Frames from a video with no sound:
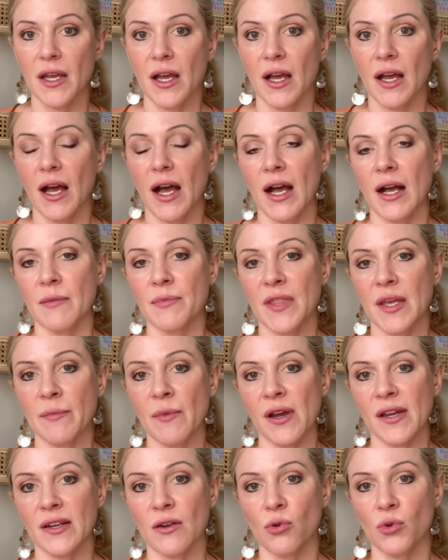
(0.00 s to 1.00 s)
They
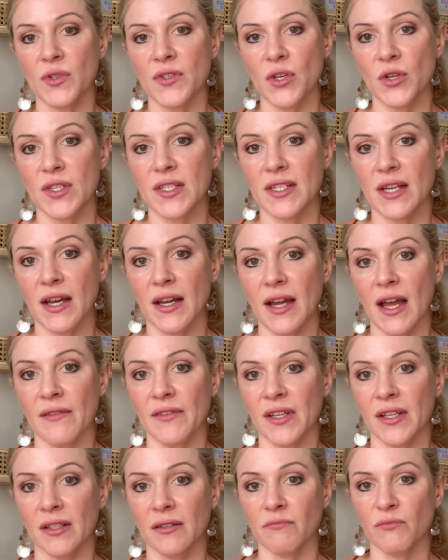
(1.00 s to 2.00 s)
might also start
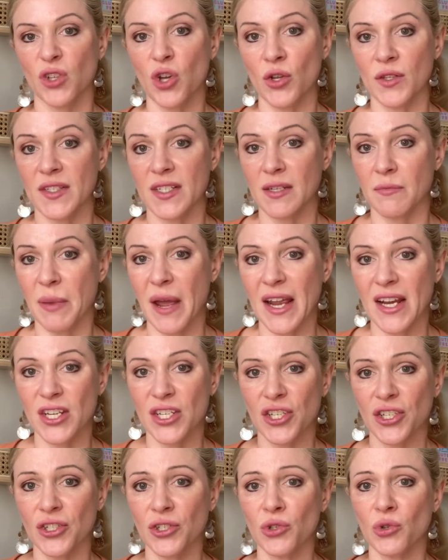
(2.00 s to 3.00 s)
having
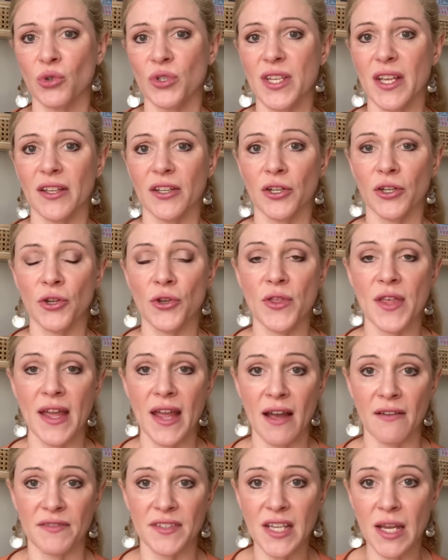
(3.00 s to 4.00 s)
constipation or telling you they
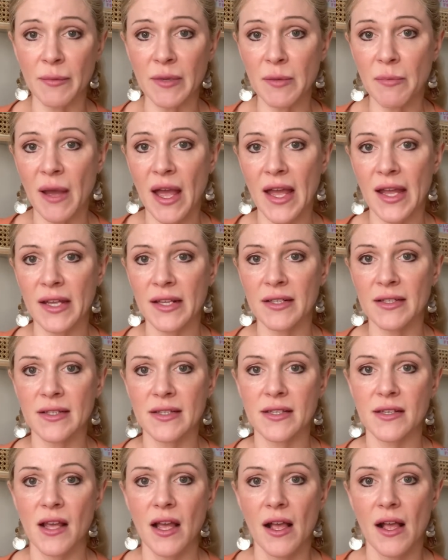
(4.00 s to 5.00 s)
have tummy
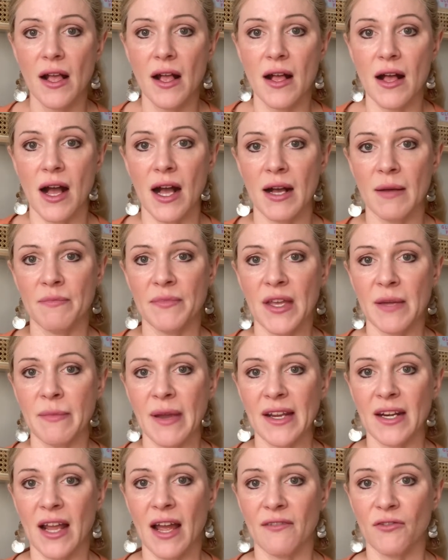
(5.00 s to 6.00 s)
pains. They
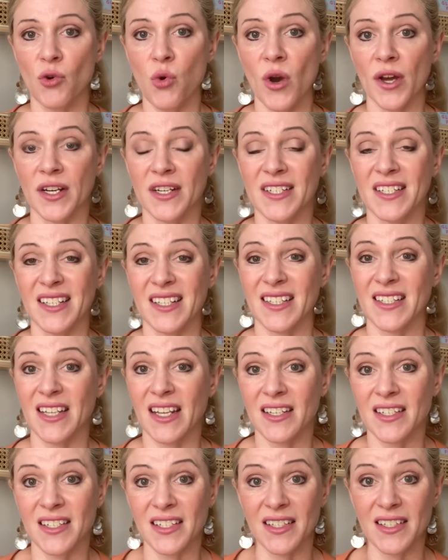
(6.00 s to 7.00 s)
may have quite a
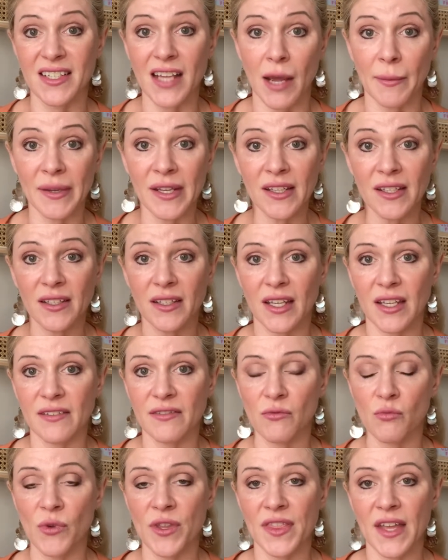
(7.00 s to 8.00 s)
distended tummy,
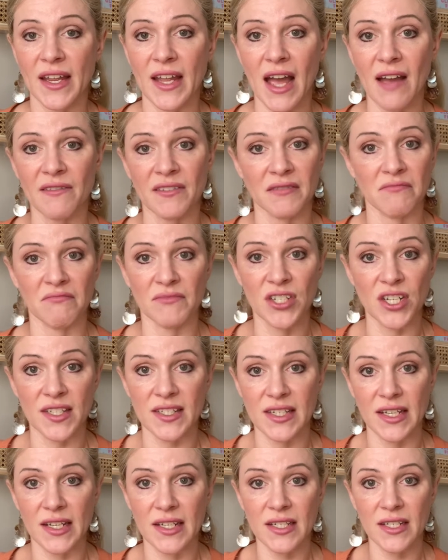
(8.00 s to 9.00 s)
even when they haven't
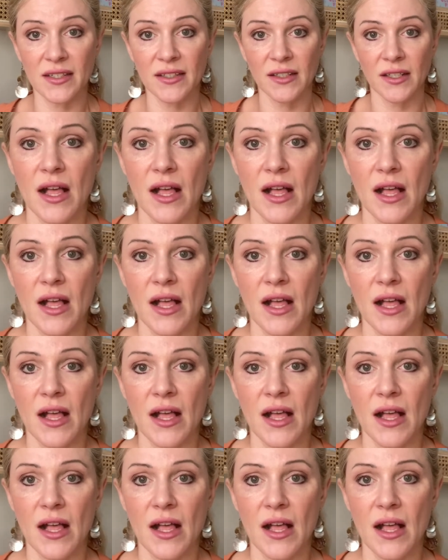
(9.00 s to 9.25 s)
just eaten.